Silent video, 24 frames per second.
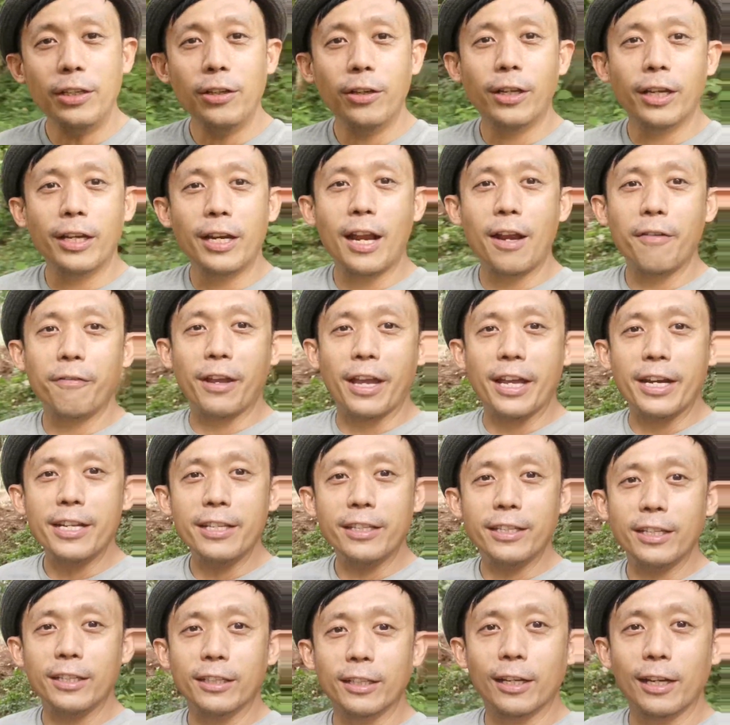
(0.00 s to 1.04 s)
you can have
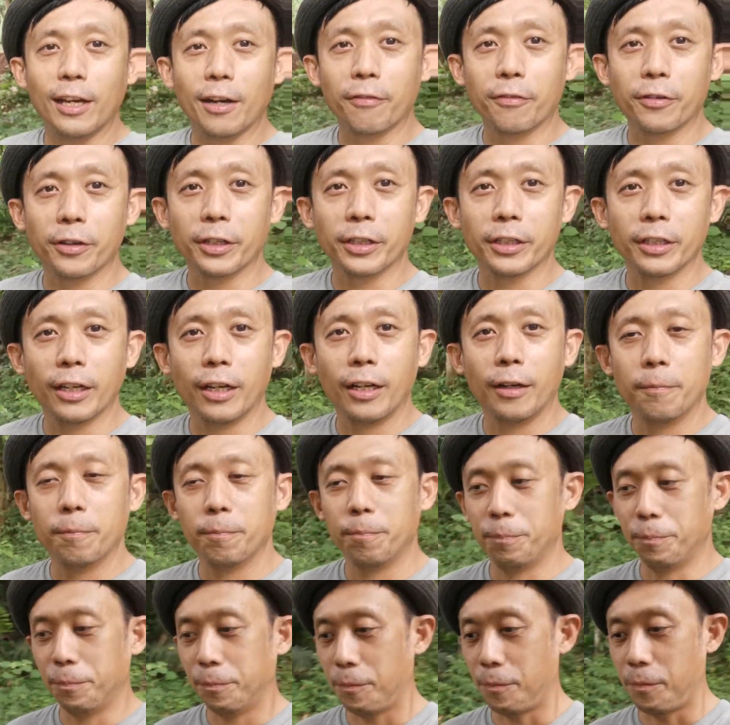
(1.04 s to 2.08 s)
anything delivered.
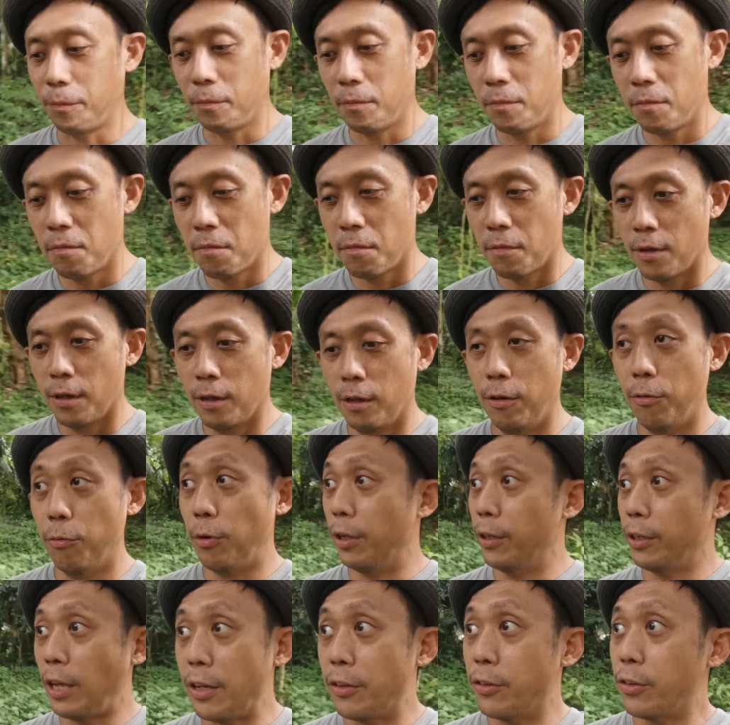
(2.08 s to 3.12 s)

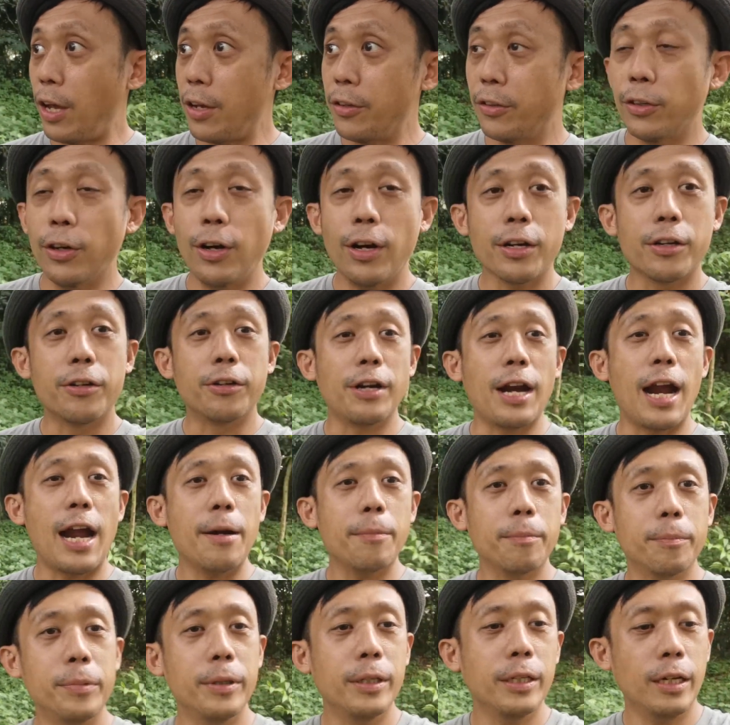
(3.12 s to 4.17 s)
Well, I saw a
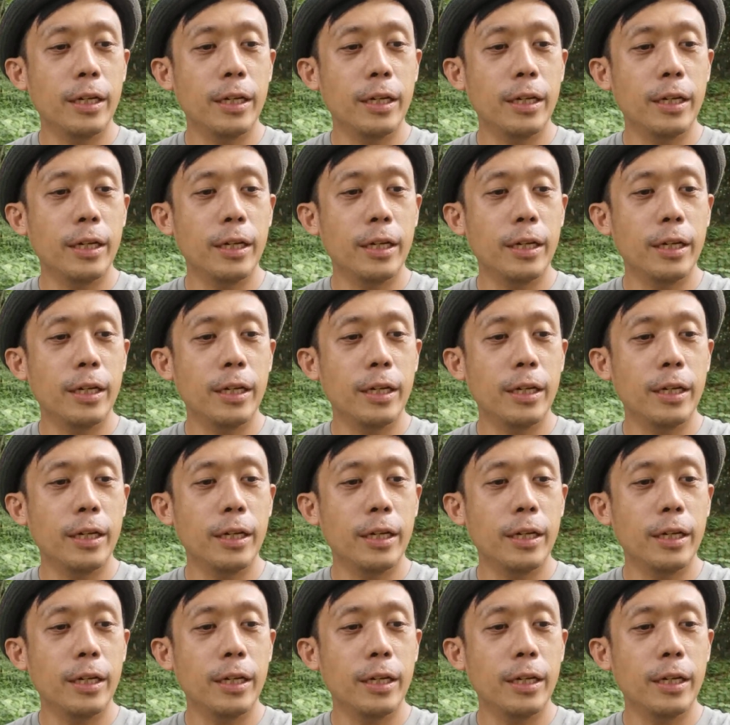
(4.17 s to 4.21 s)
Grab.